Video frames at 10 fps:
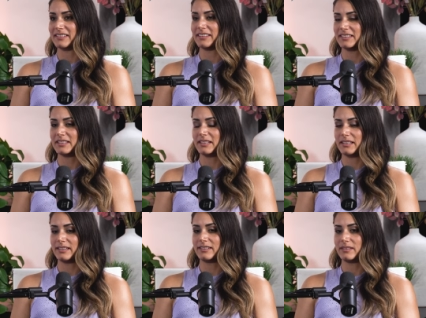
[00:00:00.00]
It's,
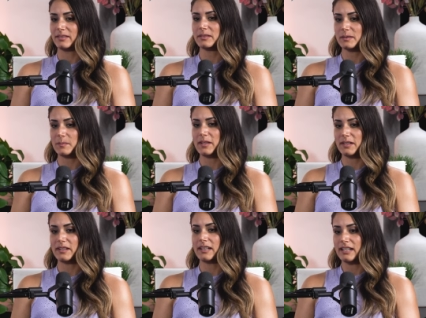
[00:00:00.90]
uh, it's
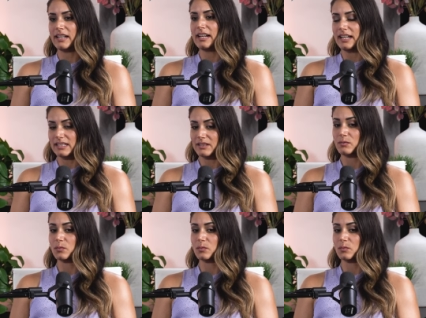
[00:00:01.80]
been it,